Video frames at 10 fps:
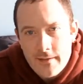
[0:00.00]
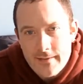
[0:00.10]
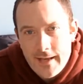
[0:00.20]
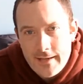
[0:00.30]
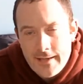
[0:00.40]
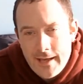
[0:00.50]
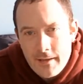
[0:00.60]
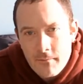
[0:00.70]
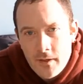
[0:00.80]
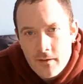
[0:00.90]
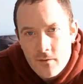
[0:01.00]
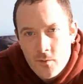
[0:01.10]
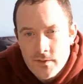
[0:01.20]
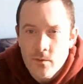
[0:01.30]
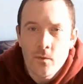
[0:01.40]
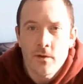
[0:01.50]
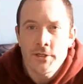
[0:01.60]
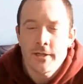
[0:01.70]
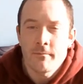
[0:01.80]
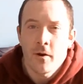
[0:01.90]
That game was a
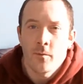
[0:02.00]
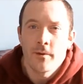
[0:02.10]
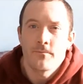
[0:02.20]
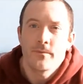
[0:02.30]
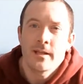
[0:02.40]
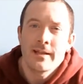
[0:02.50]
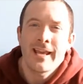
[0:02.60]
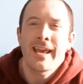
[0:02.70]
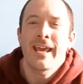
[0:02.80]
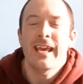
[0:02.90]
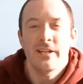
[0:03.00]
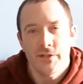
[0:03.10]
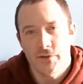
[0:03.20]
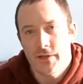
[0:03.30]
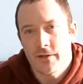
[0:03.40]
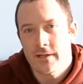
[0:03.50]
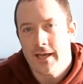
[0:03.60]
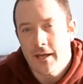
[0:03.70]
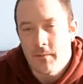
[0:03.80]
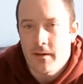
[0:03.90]
watershed moment in the history of
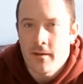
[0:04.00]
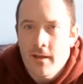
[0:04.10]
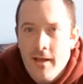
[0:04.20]
gaming,